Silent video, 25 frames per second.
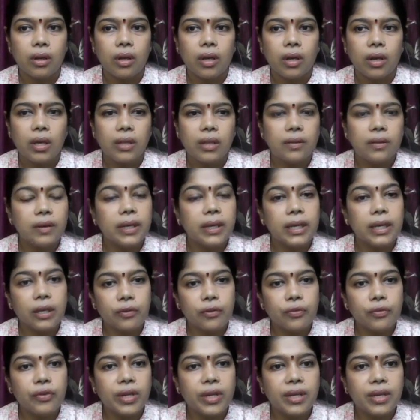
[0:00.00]
In the
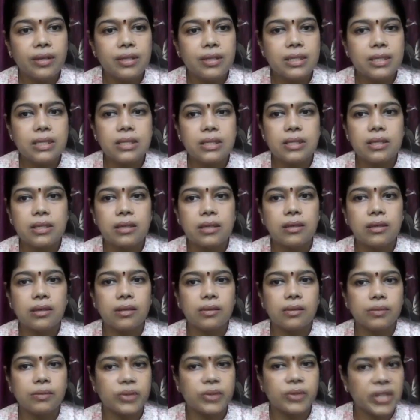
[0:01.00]
evenings,
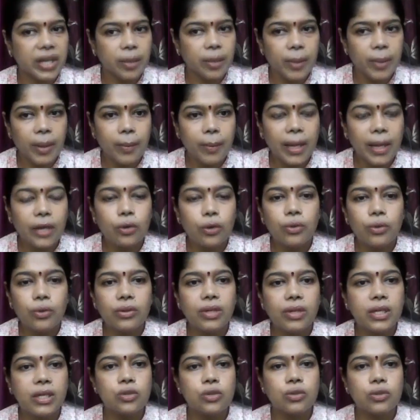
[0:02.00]
Ria ma'am, I don't
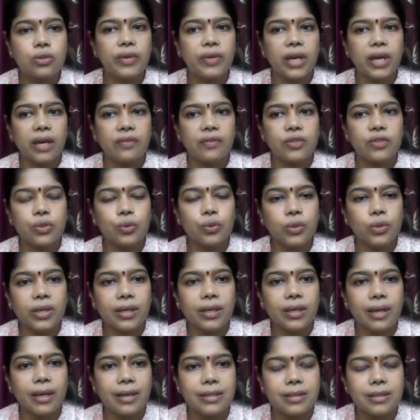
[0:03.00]
think so. We have school
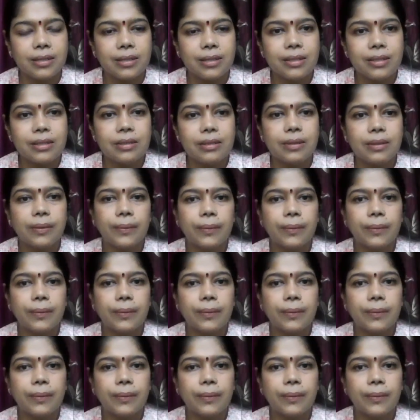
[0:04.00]
classes.